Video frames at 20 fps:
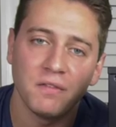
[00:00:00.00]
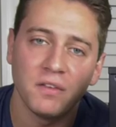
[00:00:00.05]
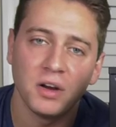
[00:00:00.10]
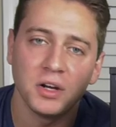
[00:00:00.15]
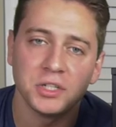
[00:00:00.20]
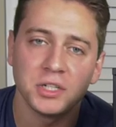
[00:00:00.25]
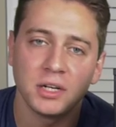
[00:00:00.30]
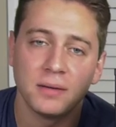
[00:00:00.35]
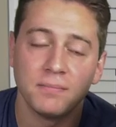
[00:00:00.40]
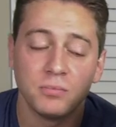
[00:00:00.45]

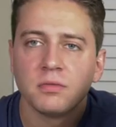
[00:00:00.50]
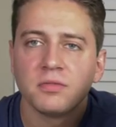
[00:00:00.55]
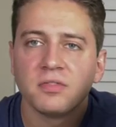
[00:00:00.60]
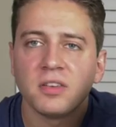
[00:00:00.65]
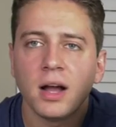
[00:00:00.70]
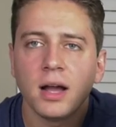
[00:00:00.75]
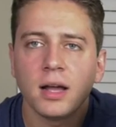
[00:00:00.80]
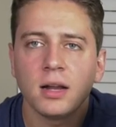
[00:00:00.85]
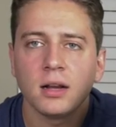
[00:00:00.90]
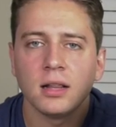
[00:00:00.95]
function.
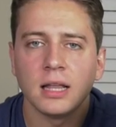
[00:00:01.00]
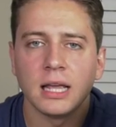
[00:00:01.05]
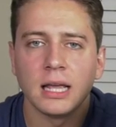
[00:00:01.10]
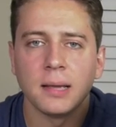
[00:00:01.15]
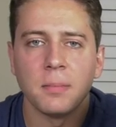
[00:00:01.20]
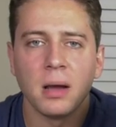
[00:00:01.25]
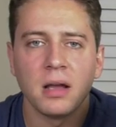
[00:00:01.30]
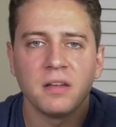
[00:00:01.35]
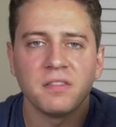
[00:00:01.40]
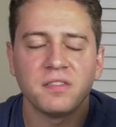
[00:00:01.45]
Finally,
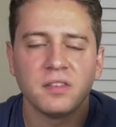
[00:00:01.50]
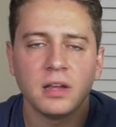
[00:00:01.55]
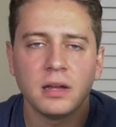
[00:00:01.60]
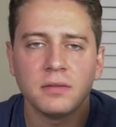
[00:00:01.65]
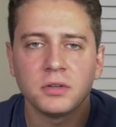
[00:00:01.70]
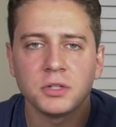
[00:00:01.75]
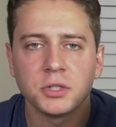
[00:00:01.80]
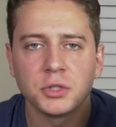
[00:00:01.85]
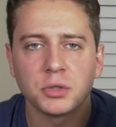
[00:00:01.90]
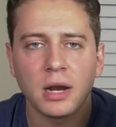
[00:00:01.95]
my
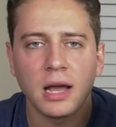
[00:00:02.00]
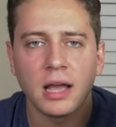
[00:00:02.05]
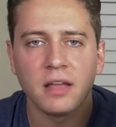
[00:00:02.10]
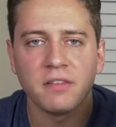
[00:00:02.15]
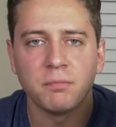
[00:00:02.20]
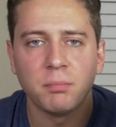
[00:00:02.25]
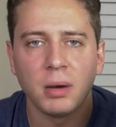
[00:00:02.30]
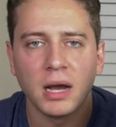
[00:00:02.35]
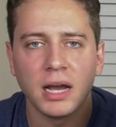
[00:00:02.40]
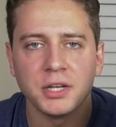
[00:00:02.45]
favorite
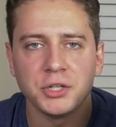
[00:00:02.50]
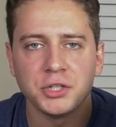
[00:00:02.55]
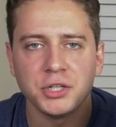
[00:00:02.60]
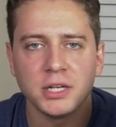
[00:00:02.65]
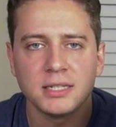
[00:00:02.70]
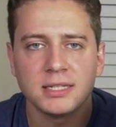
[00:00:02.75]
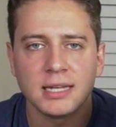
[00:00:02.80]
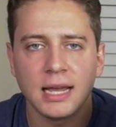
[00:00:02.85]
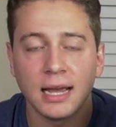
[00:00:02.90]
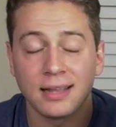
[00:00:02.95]
drive by
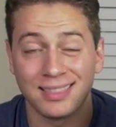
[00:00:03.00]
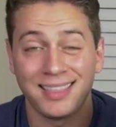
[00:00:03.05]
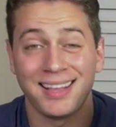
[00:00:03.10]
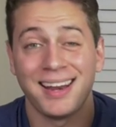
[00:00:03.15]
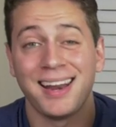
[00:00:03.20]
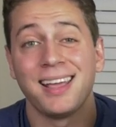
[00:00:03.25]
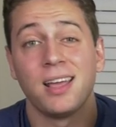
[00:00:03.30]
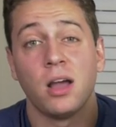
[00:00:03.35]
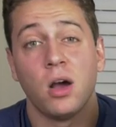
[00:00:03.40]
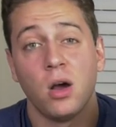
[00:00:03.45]
G-Tech that
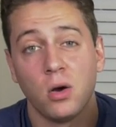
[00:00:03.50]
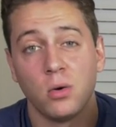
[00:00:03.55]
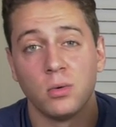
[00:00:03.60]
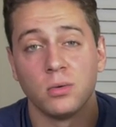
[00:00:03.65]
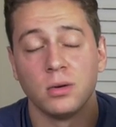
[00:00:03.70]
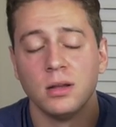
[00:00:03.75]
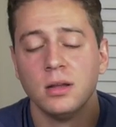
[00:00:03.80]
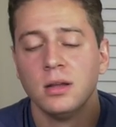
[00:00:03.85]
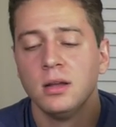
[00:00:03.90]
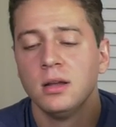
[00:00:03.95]
I
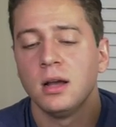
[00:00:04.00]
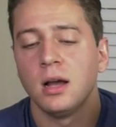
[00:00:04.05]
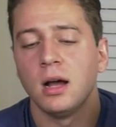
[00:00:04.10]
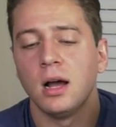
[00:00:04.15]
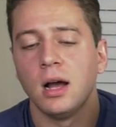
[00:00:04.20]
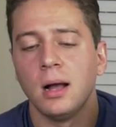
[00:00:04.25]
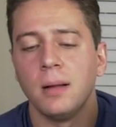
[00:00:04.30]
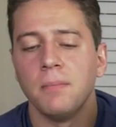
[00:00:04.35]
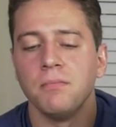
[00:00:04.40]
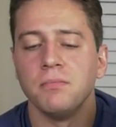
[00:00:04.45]
own.
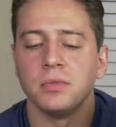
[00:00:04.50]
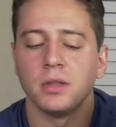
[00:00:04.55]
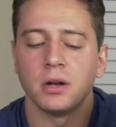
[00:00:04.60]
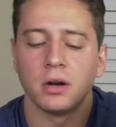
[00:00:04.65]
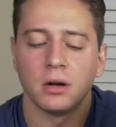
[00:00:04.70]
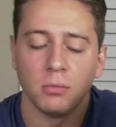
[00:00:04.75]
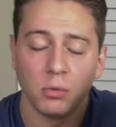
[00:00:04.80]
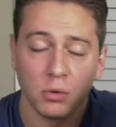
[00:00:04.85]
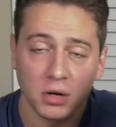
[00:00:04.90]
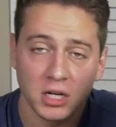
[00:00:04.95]
Um, there
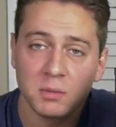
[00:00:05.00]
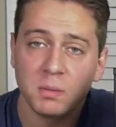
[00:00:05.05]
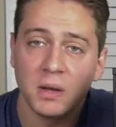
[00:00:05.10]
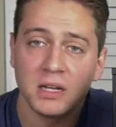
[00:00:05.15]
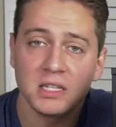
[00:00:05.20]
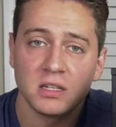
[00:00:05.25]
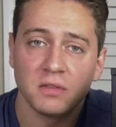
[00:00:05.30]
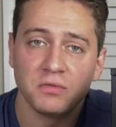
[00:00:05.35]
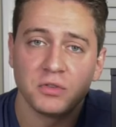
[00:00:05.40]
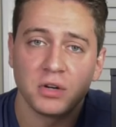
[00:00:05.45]
are more
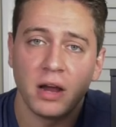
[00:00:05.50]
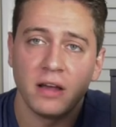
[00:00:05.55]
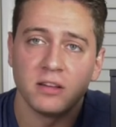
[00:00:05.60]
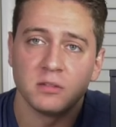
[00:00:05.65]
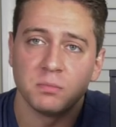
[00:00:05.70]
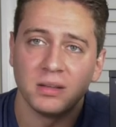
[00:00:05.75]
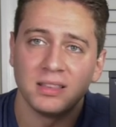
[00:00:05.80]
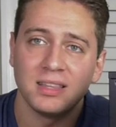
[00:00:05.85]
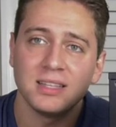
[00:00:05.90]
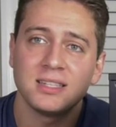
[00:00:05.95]
expensive drives,
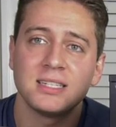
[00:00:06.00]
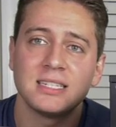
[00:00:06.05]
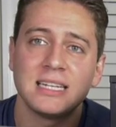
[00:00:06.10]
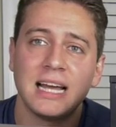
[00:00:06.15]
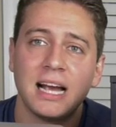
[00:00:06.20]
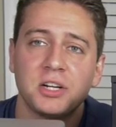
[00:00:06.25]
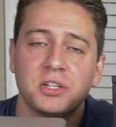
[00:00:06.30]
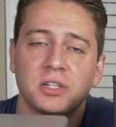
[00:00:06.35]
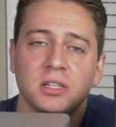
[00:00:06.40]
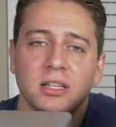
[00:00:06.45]
but this is
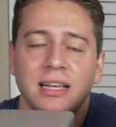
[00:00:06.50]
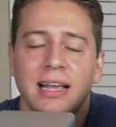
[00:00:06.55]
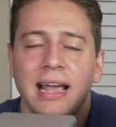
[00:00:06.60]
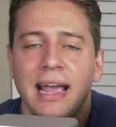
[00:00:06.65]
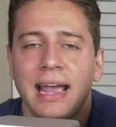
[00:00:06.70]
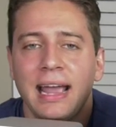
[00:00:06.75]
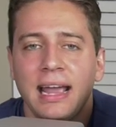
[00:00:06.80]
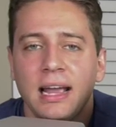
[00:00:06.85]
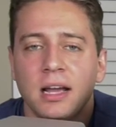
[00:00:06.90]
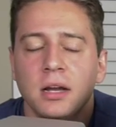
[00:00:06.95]
actually
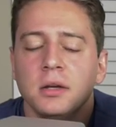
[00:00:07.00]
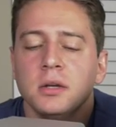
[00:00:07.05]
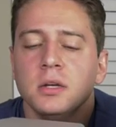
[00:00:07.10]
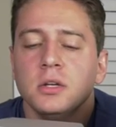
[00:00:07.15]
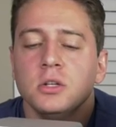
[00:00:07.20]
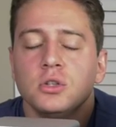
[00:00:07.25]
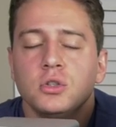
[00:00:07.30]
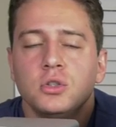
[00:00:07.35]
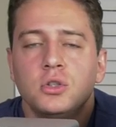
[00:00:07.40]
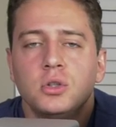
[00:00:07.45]
a
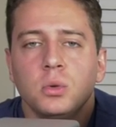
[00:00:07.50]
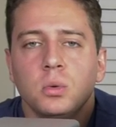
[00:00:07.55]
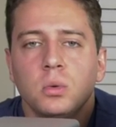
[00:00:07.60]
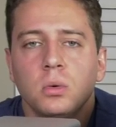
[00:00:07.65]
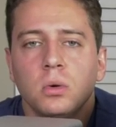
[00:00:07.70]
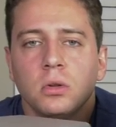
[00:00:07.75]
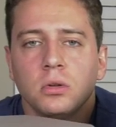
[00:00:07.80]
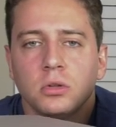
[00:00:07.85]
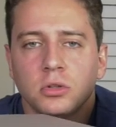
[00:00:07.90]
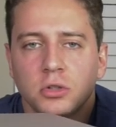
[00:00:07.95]

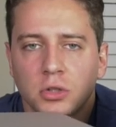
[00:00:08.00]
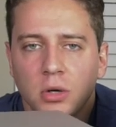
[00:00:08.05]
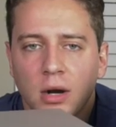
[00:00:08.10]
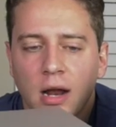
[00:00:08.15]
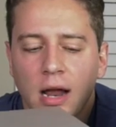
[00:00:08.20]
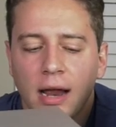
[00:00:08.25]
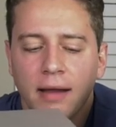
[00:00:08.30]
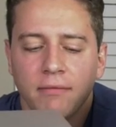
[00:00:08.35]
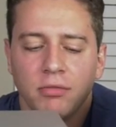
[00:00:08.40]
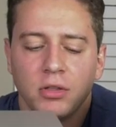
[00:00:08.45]
dual
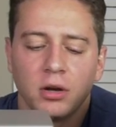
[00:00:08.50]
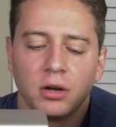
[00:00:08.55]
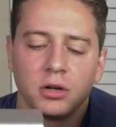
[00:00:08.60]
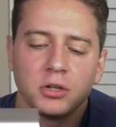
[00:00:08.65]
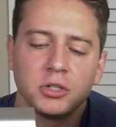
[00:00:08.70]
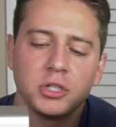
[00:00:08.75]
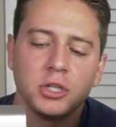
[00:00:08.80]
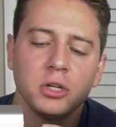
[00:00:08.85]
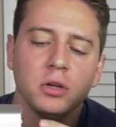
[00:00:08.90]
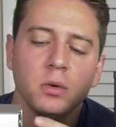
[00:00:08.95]
drive. There are
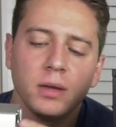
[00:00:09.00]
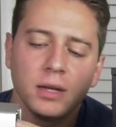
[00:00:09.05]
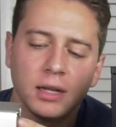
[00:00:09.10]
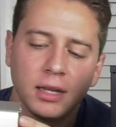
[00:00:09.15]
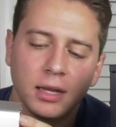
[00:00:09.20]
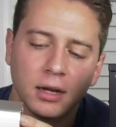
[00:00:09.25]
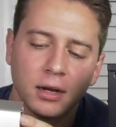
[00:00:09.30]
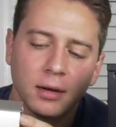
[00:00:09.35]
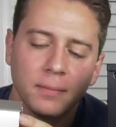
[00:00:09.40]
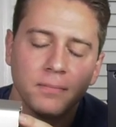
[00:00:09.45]
two in
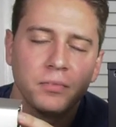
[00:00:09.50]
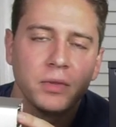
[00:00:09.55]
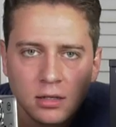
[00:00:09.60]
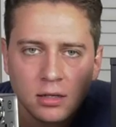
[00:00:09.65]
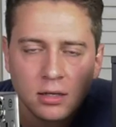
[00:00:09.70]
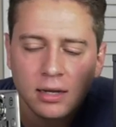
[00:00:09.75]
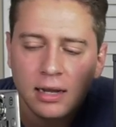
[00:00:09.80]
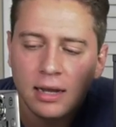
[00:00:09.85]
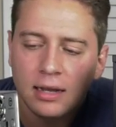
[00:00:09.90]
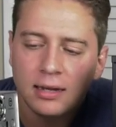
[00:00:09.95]
here,
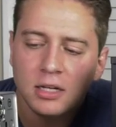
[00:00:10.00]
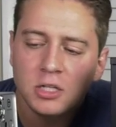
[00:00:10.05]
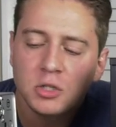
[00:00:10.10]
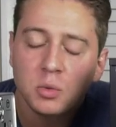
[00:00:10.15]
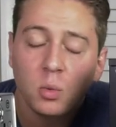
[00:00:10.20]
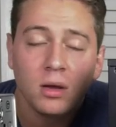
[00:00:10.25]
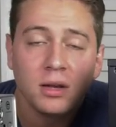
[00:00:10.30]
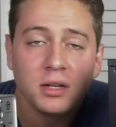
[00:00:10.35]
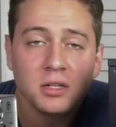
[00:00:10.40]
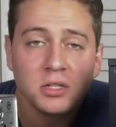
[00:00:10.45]
and each
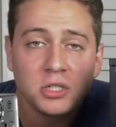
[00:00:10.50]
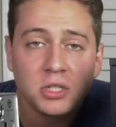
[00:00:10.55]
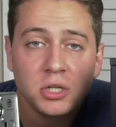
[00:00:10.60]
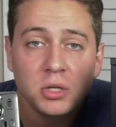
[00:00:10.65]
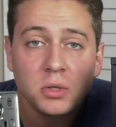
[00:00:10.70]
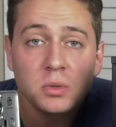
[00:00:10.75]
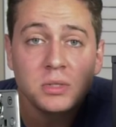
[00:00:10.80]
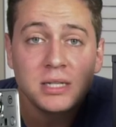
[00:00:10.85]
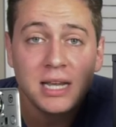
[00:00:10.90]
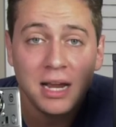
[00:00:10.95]
one is
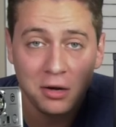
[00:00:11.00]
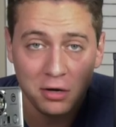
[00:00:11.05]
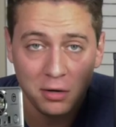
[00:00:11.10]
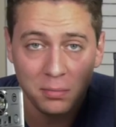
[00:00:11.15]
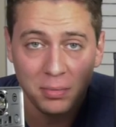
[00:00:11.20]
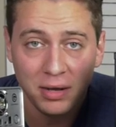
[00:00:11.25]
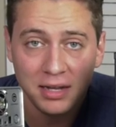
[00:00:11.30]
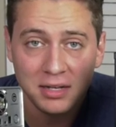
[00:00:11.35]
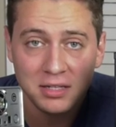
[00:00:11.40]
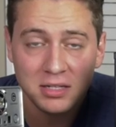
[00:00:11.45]
two
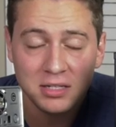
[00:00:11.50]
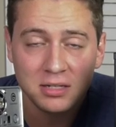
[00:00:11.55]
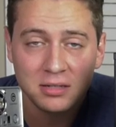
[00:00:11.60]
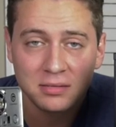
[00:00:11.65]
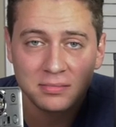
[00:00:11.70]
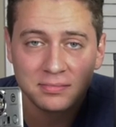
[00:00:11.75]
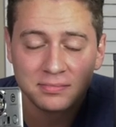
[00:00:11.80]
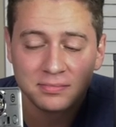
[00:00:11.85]
terabytes,